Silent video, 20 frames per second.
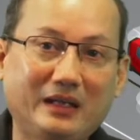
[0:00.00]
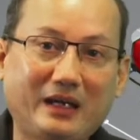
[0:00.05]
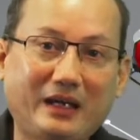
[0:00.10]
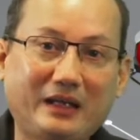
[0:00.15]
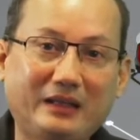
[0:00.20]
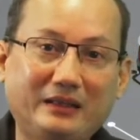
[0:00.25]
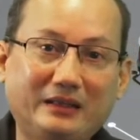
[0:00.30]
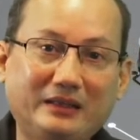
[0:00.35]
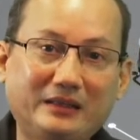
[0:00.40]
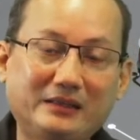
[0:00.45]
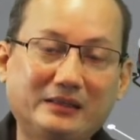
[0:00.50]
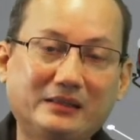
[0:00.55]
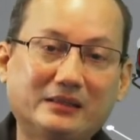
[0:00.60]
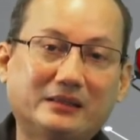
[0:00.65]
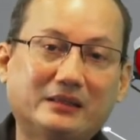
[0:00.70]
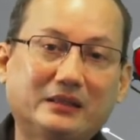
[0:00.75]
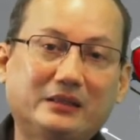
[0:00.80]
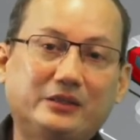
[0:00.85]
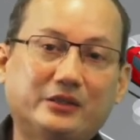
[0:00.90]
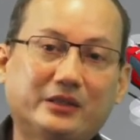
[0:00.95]
And this
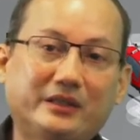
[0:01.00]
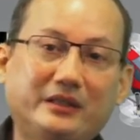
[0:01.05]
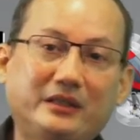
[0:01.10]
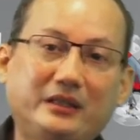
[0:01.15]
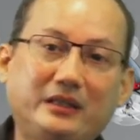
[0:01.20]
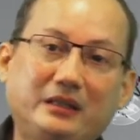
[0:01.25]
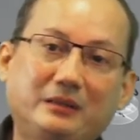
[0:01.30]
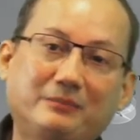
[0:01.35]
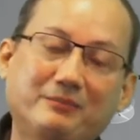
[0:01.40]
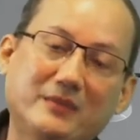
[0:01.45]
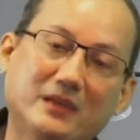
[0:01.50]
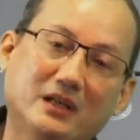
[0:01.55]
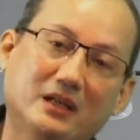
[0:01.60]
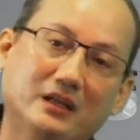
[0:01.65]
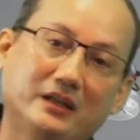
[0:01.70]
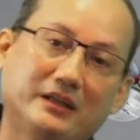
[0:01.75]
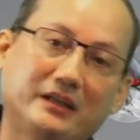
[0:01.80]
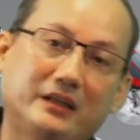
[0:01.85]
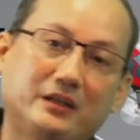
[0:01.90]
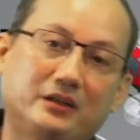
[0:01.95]
is the journey
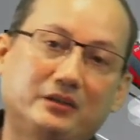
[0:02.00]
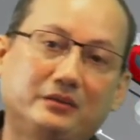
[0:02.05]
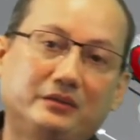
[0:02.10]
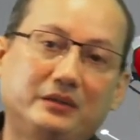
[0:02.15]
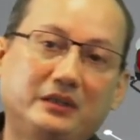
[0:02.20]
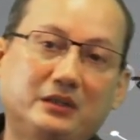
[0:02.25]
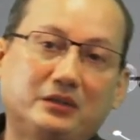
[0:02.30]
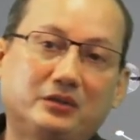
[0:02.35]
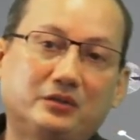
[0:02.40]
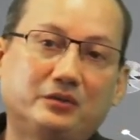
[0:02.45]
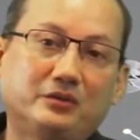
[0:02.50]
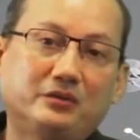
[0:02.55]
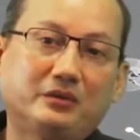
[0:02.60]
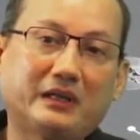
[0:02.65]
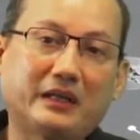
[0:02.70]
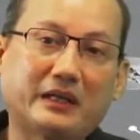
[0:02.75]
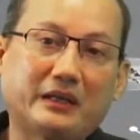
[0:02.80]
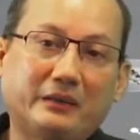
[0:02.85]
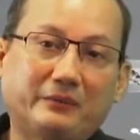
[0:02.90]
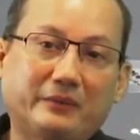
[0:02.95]
that you need to do,
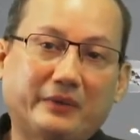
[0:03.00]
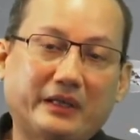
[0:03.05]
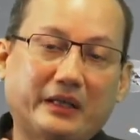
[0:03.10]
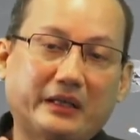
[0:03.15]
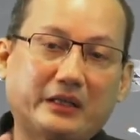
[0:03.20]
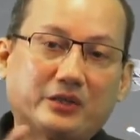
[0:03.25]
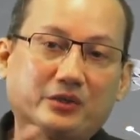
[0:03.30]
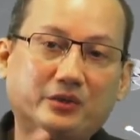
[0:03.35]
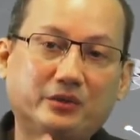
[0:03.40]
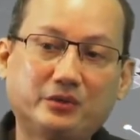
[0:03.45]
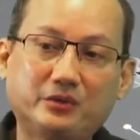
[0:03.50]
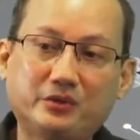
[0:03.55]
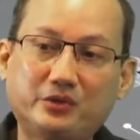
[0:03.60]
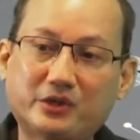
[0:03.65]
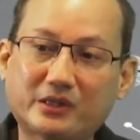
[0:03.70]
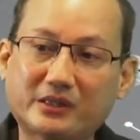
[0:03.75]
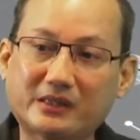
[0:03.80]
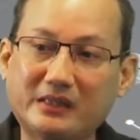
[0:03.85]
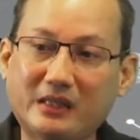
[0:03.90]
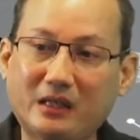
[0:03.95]
like what I showed you
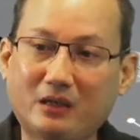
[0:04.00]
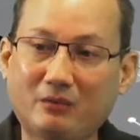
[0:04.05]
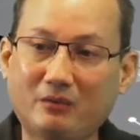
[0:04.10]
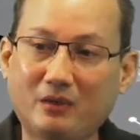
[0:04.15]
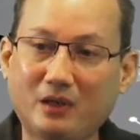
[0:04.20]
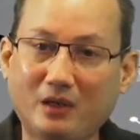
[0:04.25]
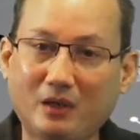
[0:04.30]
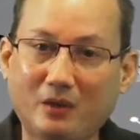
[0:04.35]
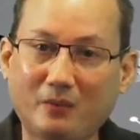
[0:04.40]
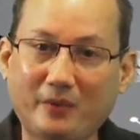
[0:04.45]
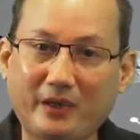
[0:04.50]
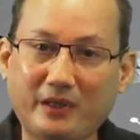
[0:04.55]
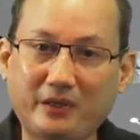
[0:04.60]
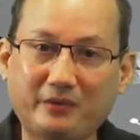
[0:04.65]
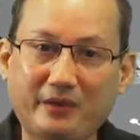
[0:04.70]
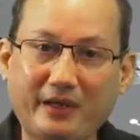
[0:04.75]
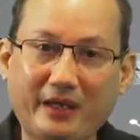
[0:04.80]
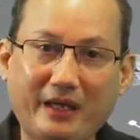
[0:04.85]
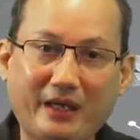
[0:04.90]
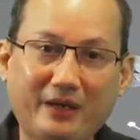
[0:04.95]
just now where
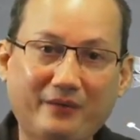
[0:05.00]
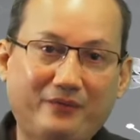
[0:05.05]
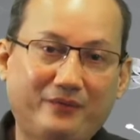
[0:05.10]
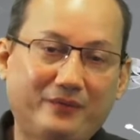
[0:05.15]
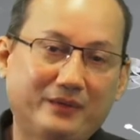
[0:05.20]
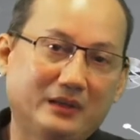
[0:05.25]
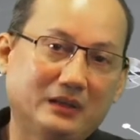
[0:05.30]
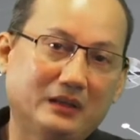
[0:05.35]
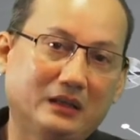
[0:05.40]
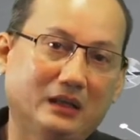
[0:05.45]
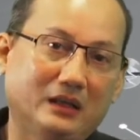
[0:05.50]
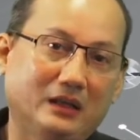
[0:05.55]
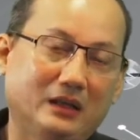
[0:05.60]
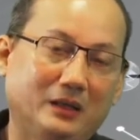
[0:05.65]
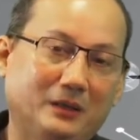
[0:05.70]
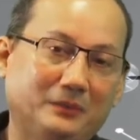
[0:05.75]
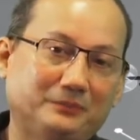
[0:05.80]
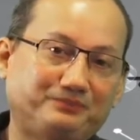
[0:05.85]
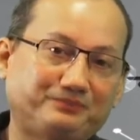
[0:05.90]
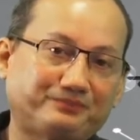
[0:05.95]
you have
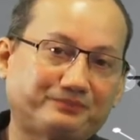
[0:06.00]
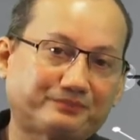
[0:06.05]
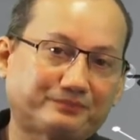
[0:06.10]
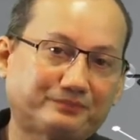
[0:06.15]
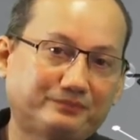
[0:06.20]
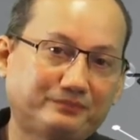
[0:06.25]
uh,